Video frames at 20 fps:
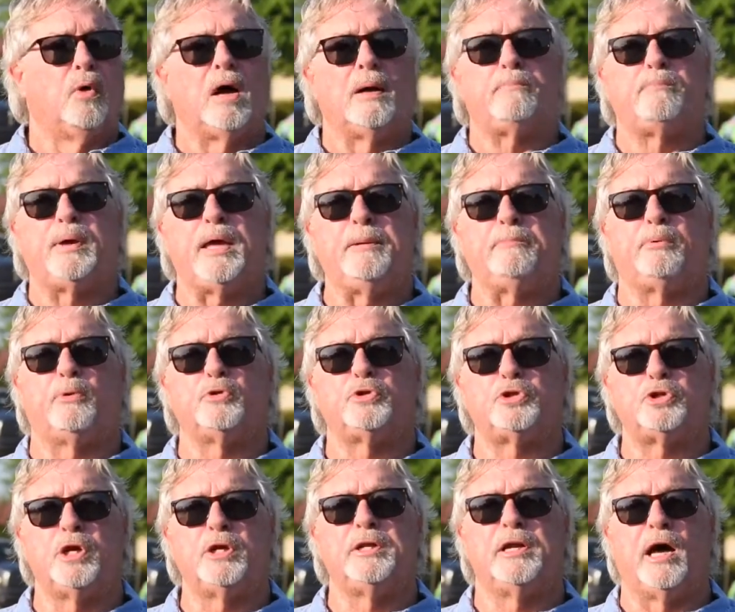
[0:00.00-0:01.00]
What people
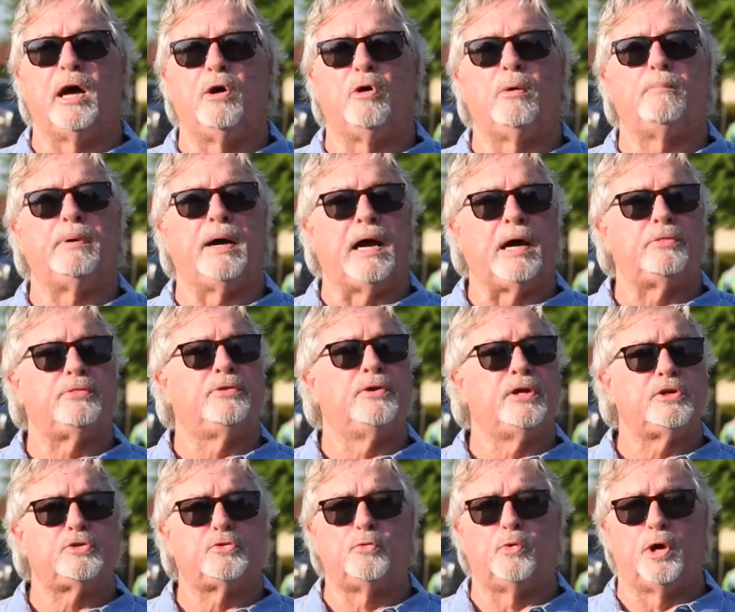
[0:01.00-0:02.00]
should know about
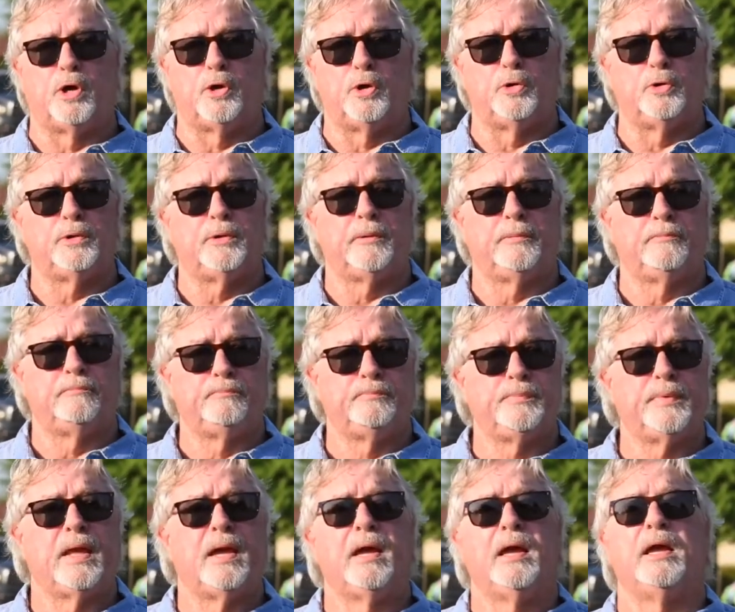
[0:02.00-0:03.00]
this road
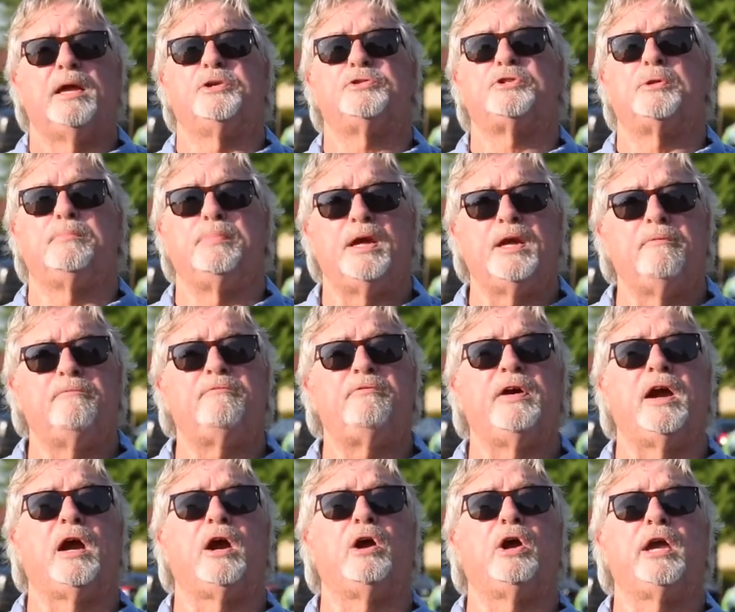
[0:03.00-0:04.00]
is to be
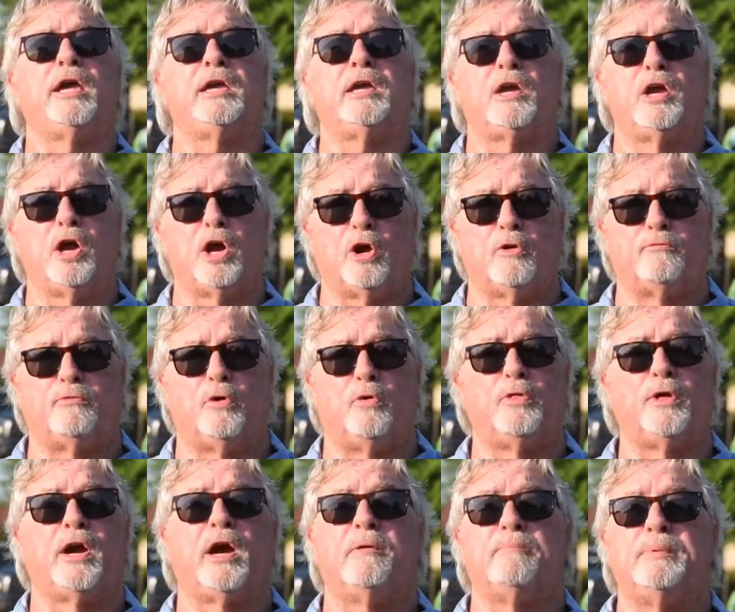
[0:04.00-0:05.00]
very careful.
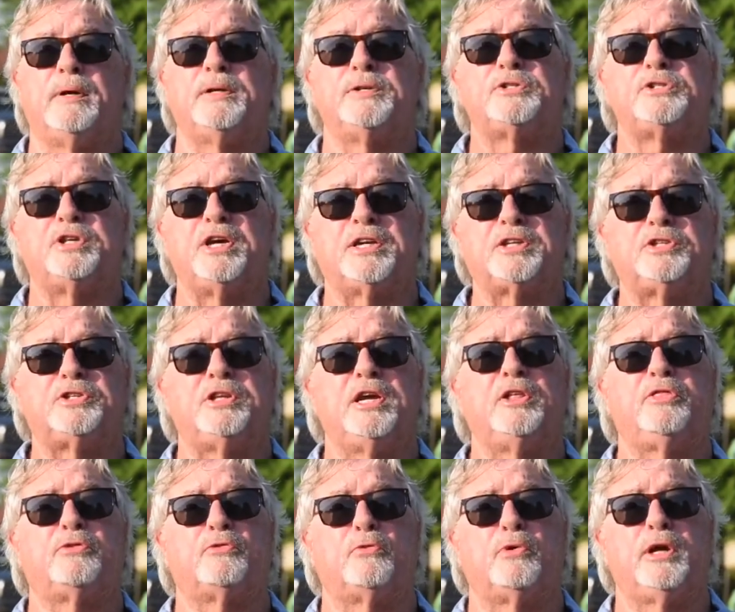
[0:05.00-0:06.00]
There have been
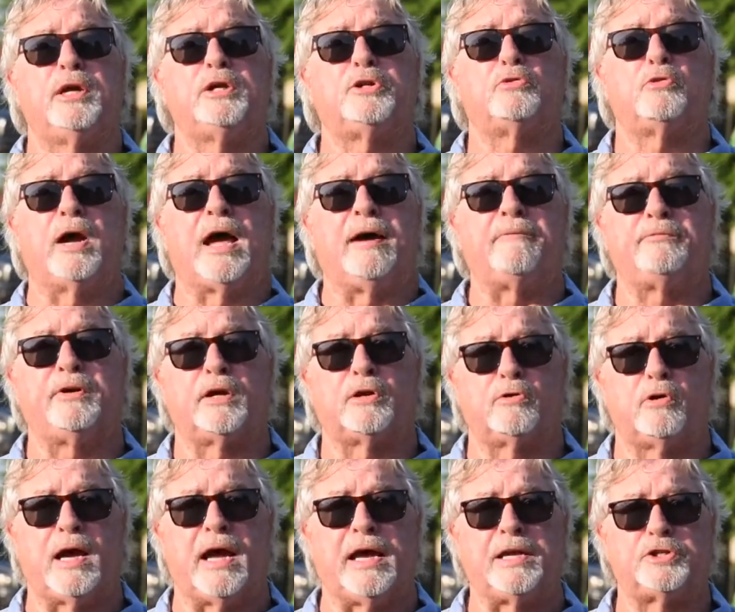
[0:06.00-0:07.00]
63 traffic
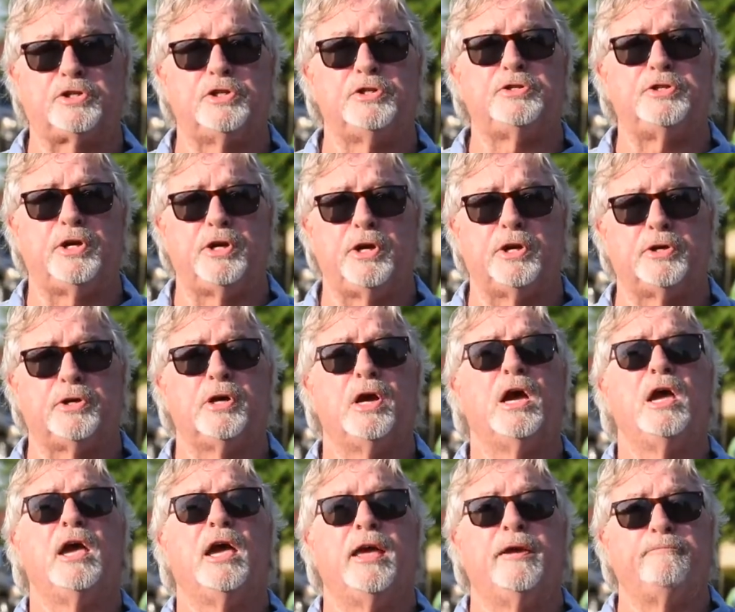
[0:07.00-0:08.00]
crashes here
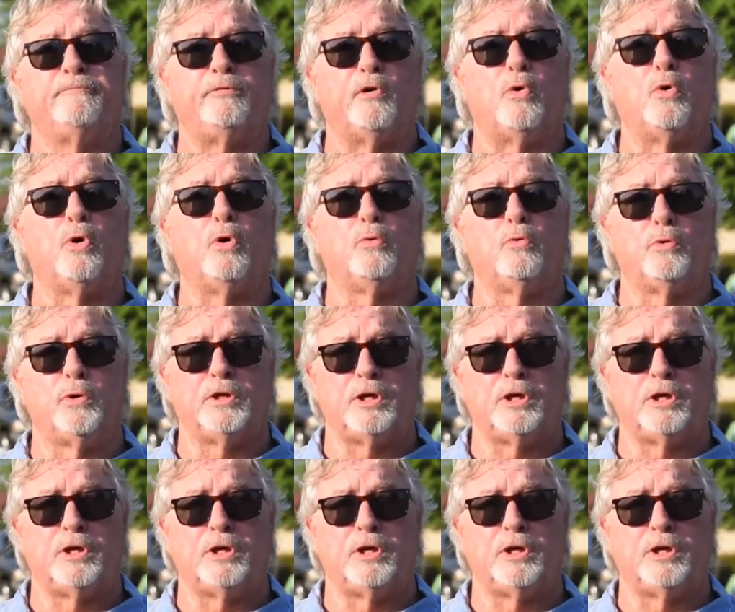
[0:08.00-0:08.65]
in four